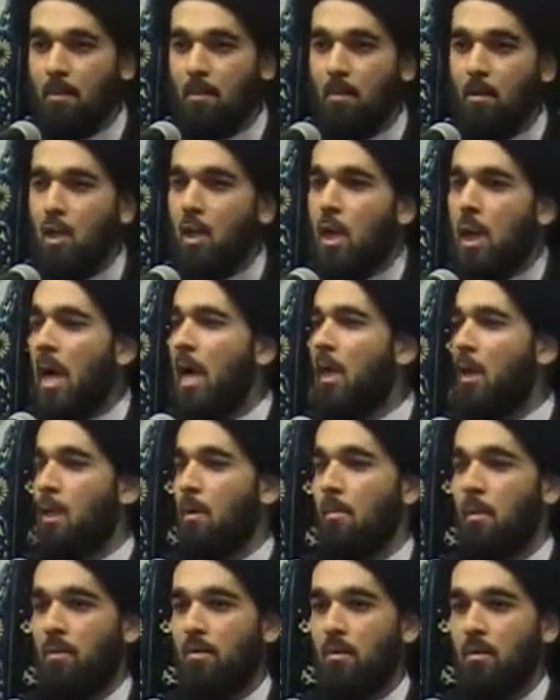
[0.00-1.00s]
They can't
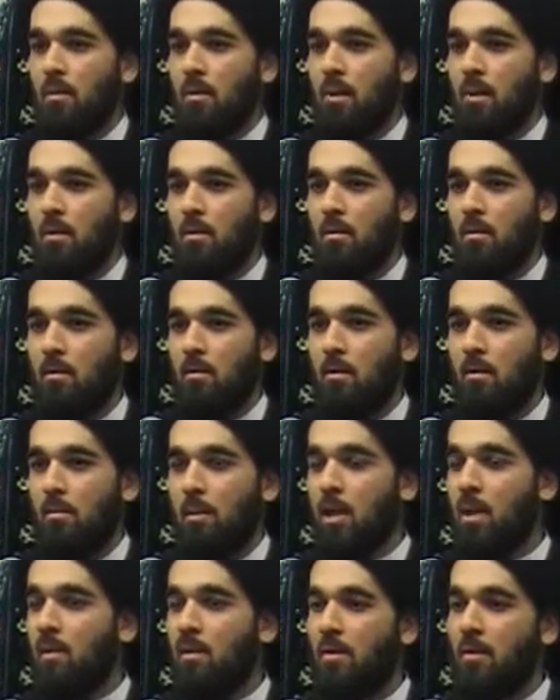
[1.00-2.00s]
commit the sin
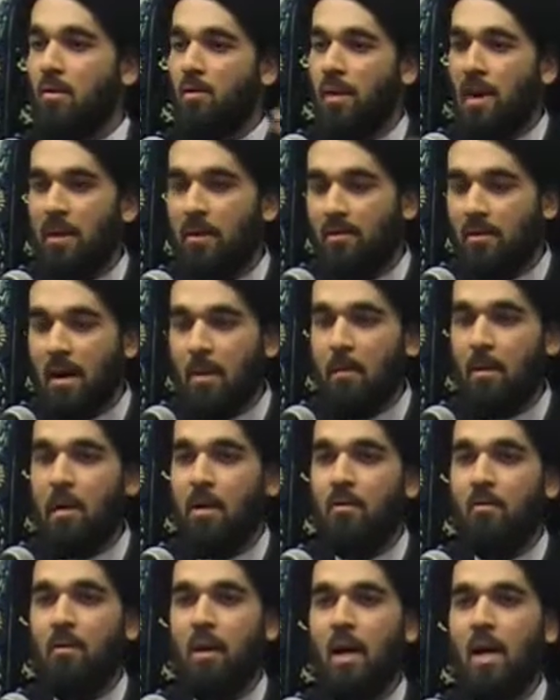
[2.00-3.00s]
because of the family
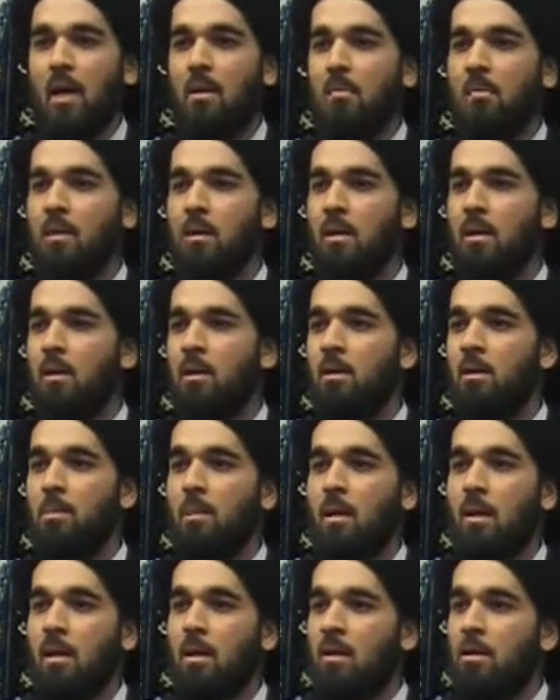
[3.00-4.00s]
environment,
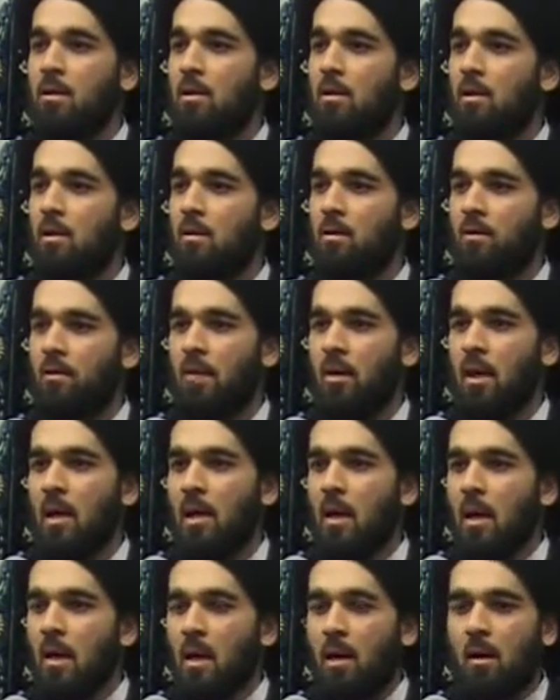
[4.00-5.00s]
because of
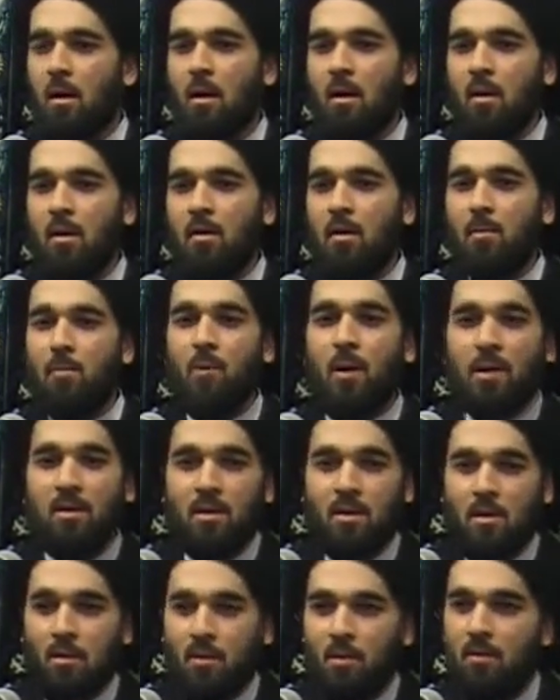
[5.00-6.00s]
the
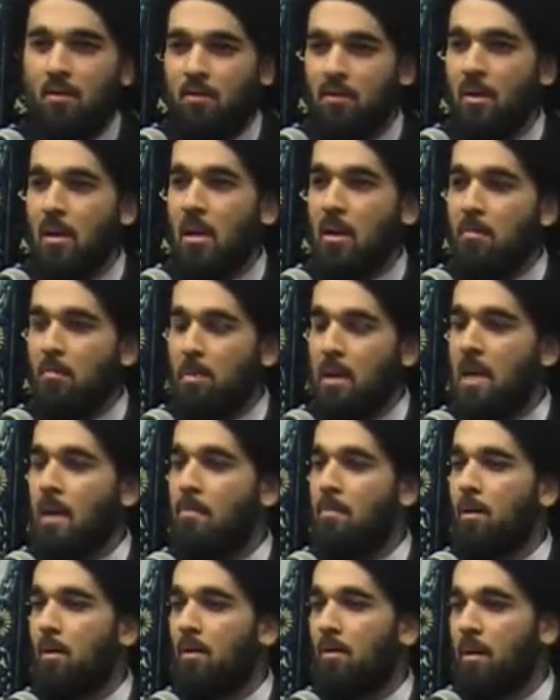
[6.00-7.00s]
presence of
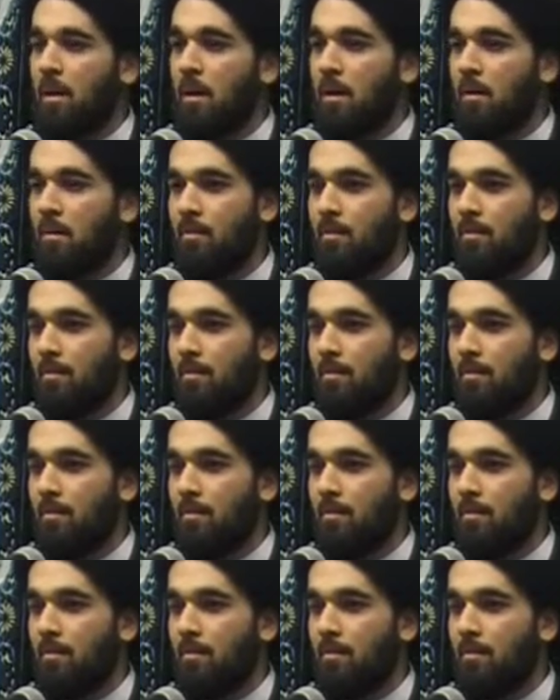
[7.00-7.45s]
people that